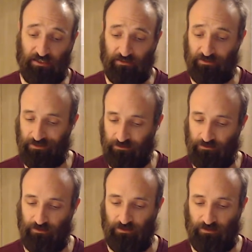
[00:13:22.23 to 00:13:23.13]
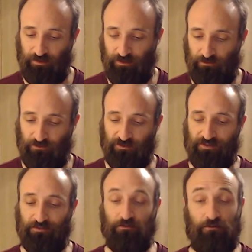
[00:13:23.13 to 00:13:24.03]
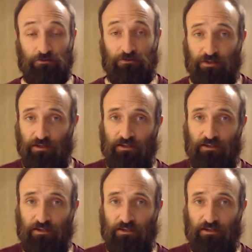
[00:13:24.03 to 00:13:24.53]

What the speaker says: Until then, you can still lose.